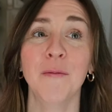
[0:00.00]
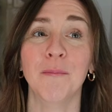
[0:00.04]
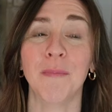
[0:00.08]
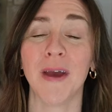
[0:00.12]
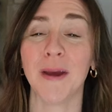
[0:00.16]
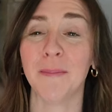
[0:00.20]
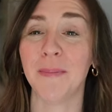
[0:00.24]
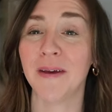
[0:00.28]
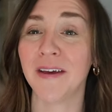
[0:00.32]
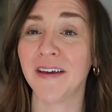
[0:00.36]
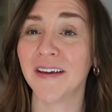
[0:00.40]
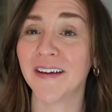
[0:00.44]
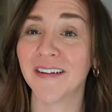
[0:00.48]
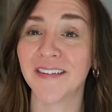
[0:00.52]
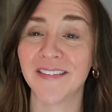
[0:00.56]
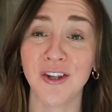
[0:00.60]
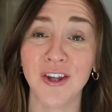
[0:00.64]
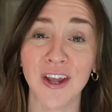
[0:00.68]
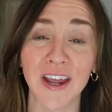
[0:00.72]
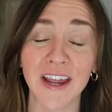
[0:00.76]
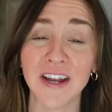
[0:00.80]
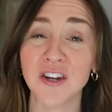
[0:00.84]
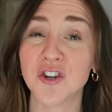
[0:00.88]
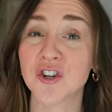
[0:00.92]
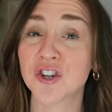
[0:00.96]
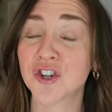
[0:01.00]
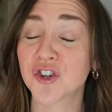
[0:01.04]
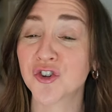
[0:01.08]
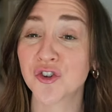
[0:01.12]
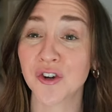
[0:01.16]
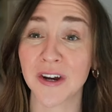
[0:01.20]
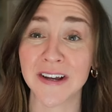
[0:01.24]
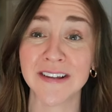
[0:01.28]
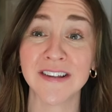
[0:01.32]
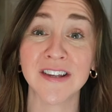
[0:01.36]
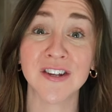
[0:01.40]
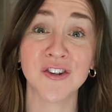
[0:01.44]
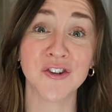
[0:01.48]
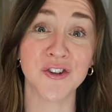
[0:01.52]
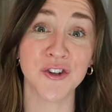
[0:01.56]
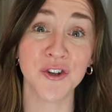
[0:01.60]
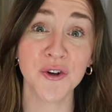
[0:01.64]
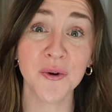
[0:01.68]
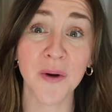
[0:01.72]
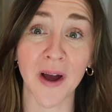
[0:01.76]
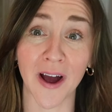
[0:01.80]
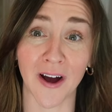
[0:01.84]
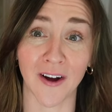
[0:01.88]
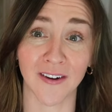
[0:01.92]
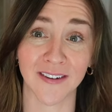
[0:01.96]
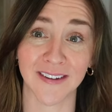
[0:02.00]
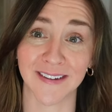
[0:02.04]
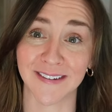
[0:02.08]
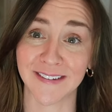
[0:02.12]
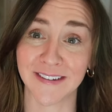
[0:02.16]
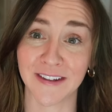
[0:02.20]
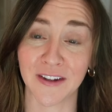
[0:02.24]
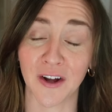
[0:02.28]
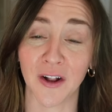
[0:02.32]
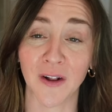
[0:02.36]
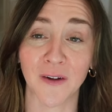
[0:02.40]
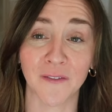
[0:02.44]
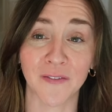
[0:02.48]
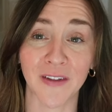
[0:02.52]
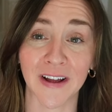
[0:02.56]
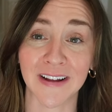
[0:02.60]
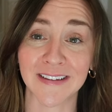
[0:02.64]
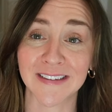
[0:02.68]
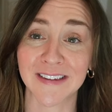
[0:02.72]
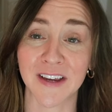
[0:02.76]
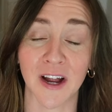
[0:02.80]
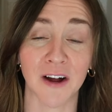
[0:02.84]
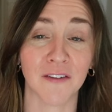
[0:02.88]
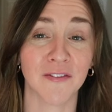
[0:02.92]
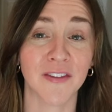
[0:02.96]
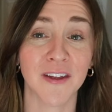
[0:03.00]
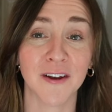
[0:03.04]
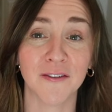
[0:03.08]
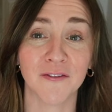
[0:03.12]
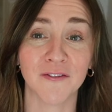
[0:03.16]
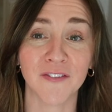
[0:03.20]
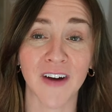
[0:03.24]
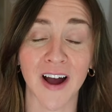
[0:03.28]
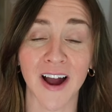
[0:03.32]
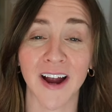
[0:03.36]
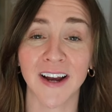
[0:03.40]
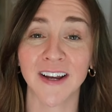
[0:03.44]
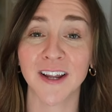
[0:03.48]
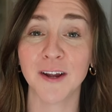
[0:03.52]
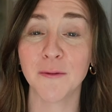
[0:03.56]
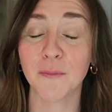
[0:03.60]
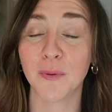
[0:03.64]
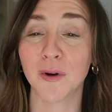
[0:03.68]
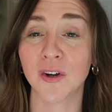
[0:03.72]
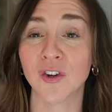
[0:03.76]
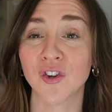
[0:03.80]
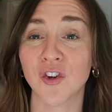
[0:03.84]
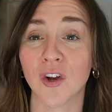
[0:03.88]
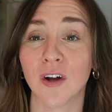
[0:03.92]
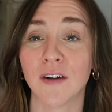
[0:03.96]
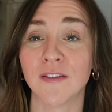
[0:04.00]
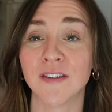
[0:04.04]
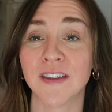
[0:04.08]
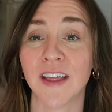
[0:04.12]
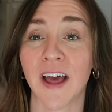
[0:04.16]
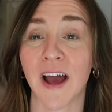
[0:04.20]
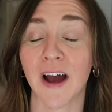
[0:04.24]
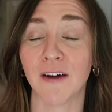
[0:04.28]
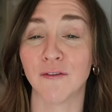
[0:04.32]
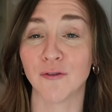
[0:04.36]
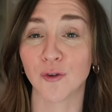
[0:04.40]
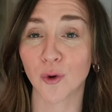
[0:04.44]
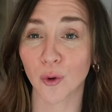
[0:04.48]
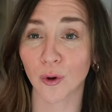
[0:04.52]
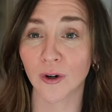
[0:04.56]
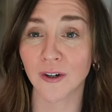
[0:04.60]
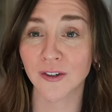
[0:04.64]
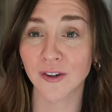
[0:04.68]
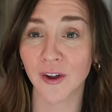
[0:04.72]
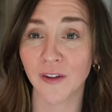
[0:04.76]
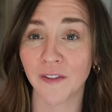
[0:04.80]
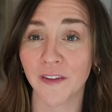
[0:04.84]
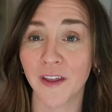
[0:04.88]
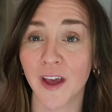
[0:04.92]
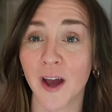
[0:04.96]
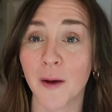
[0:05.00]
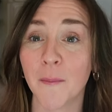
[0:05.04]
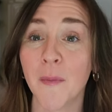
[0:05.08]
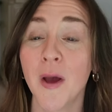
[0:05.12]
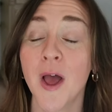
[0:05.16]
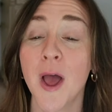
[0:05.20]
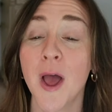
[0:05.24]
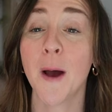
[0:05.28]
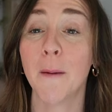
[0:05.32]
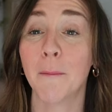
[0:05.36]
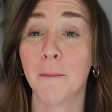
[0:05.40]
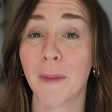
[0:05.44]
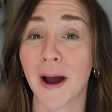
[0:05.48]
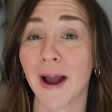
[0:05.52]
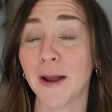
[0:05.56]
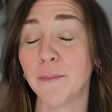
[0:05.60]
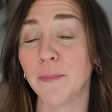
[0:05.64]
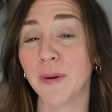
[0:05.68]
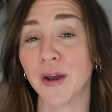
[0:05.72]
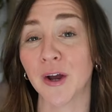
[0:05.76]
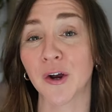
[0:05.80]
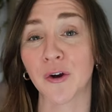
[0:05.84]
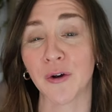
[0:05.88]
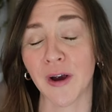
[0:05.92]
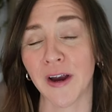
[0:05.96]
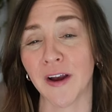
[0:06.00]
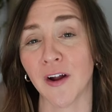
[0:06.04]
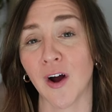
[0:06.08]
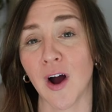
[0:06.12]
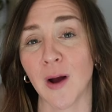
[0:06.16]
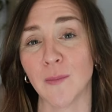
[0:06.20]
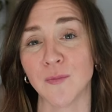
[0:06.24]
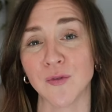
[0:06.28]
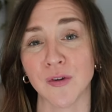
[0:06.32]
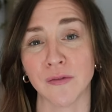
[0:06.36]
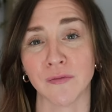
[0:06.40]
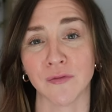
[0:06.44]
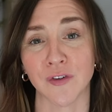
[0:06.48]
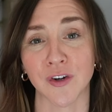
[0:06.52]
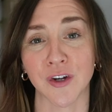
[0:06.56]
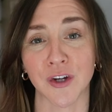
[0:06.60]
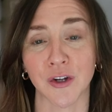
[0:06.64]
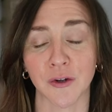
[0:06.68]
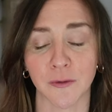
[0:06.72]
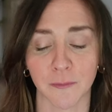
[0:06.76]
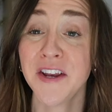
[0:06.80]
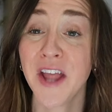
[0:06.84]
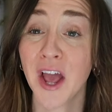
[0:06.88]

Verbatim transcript: maybe it just stresses you out to see all of that stuff, then finding bookshelves that have doors on them might be a great option for you.